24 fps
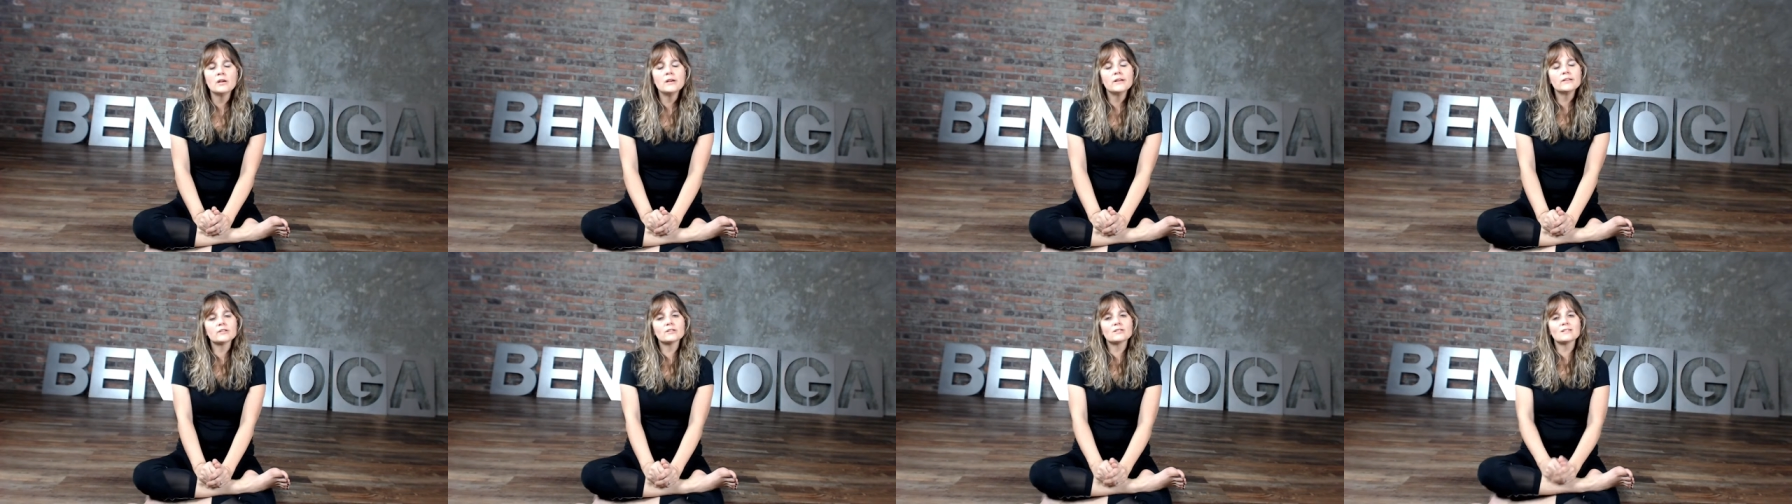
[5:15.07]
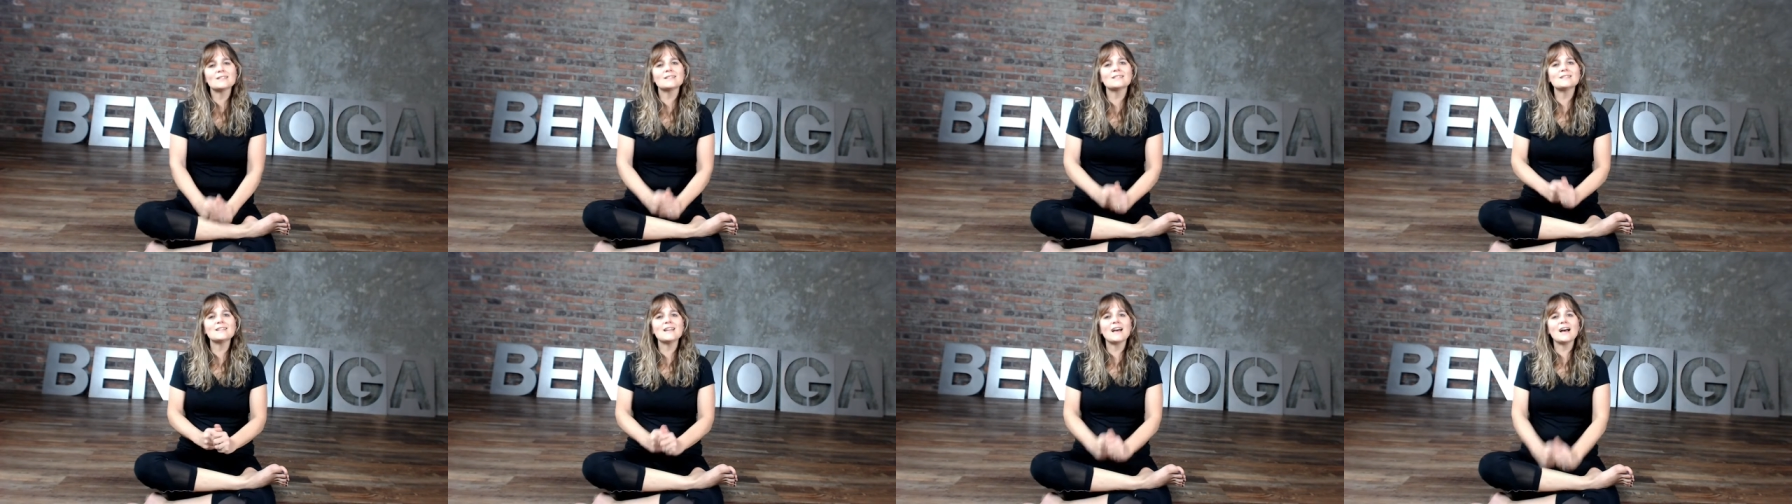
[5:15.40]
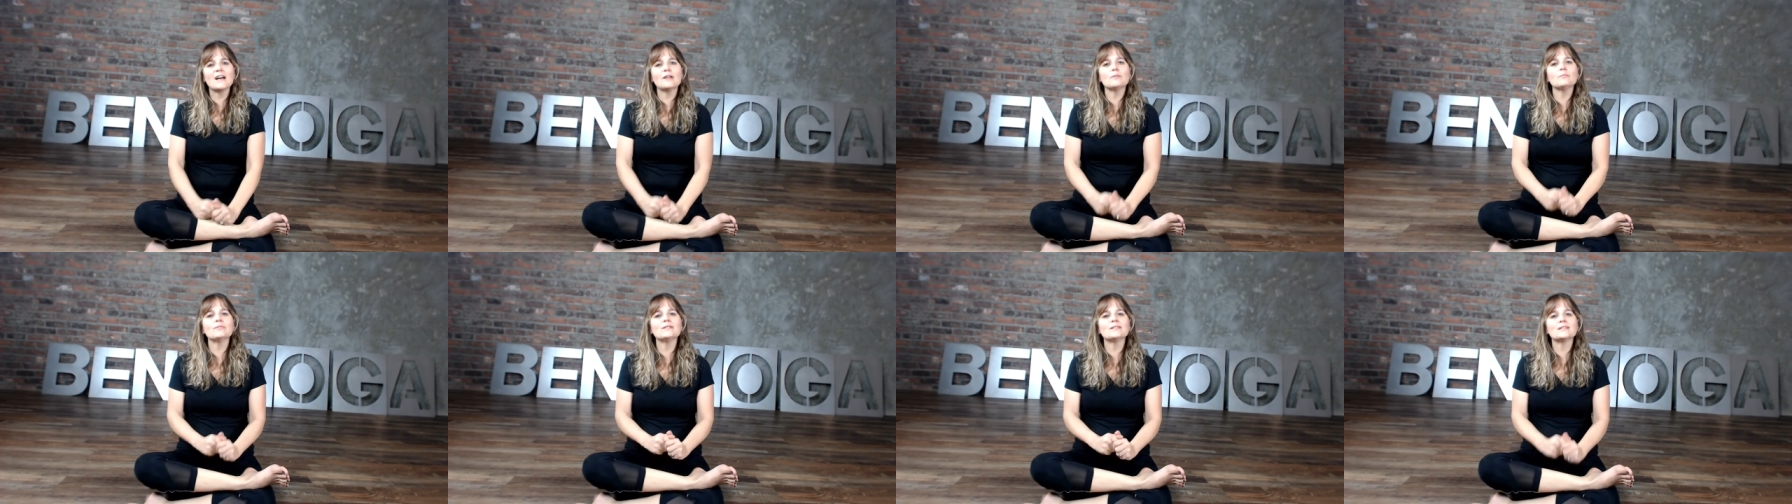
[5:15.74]
So this
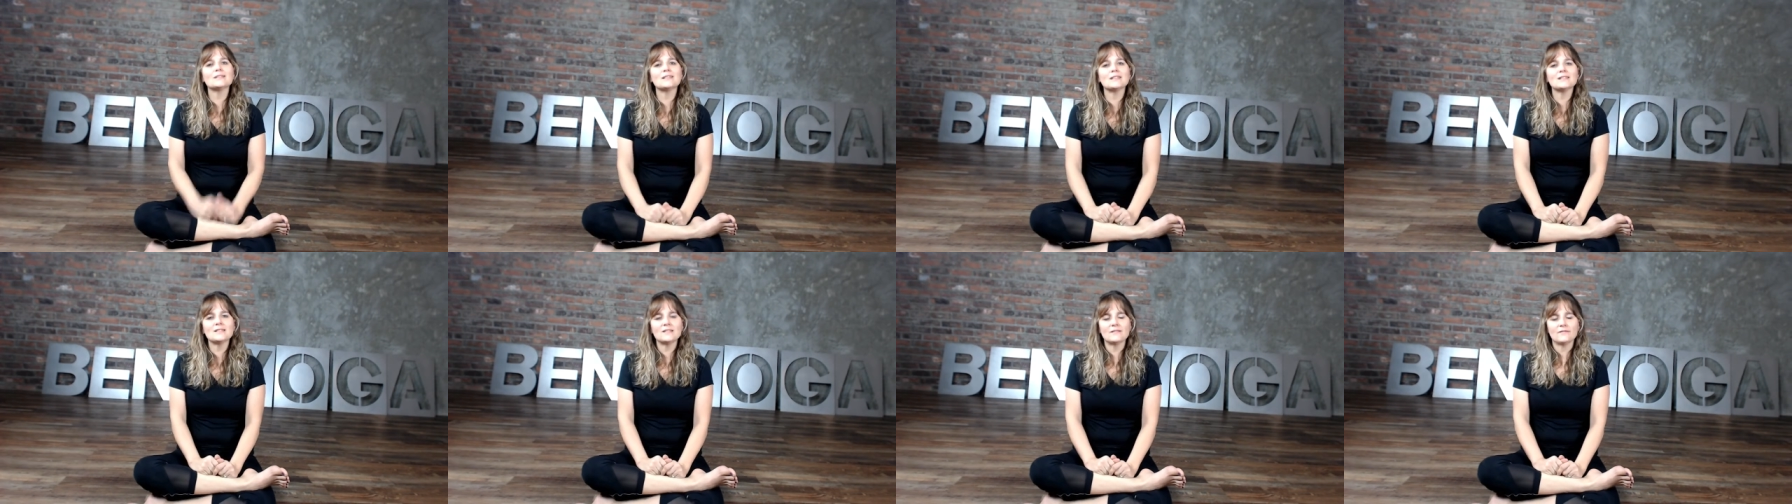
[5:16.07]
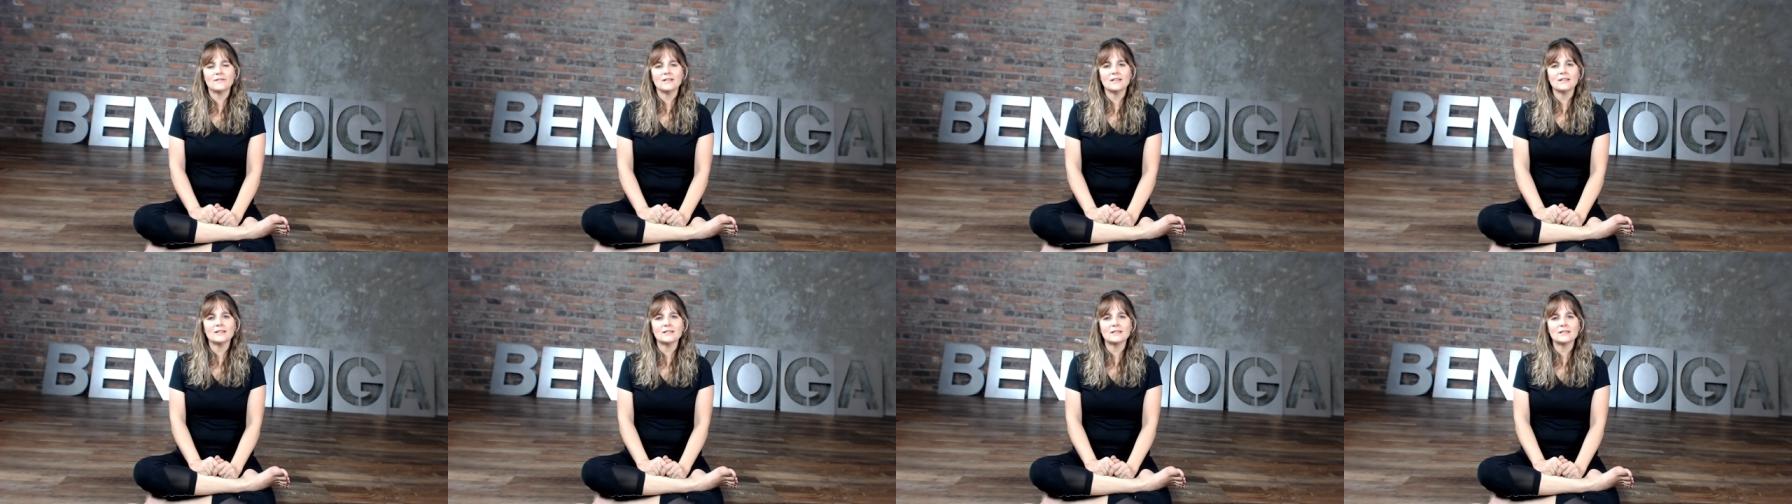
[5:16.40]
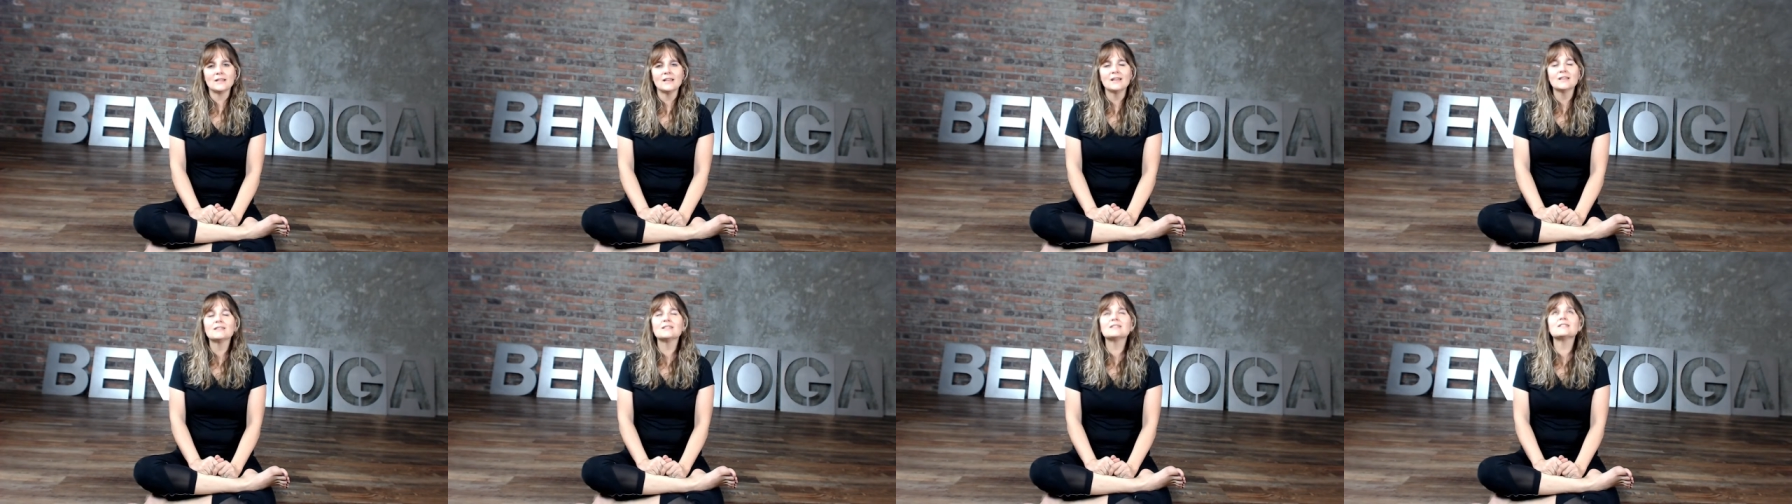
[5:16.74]
non-possessiveness,
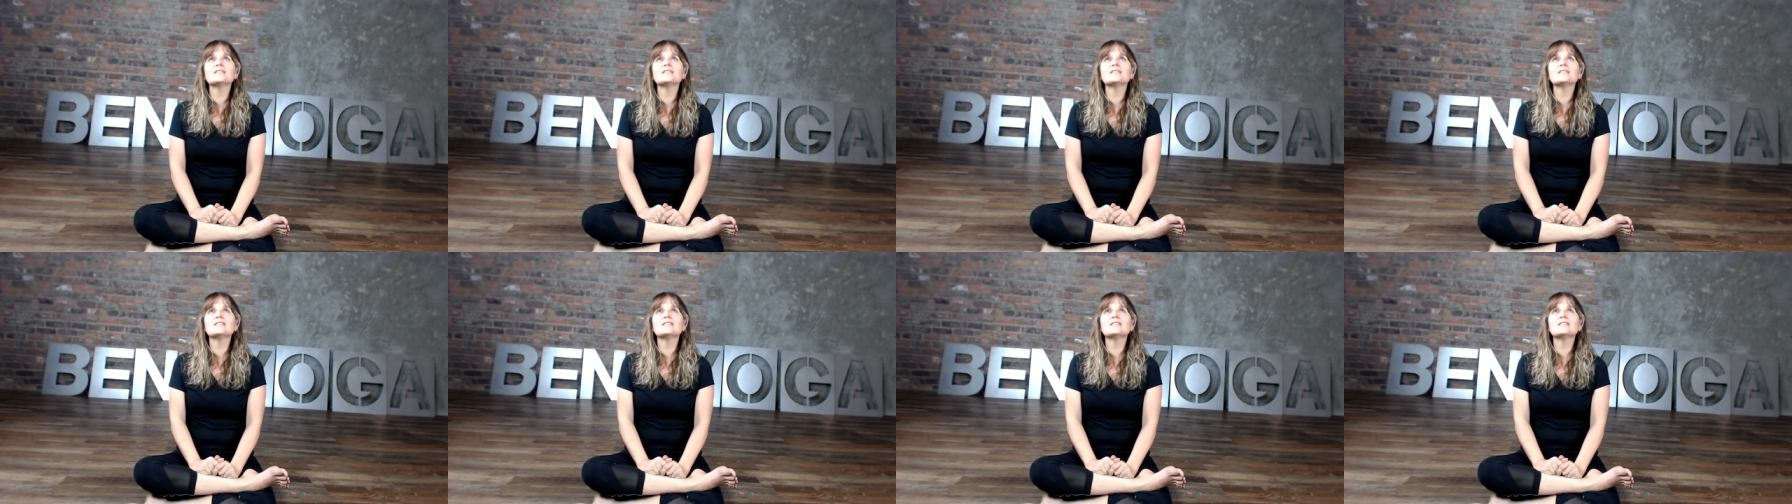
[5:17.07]
this